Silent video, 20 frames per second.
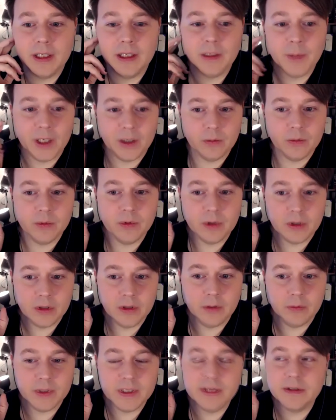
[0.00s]
a lot of my
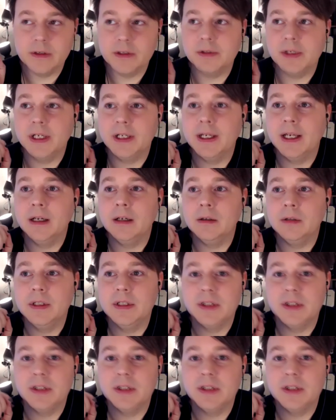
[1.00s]
current research right now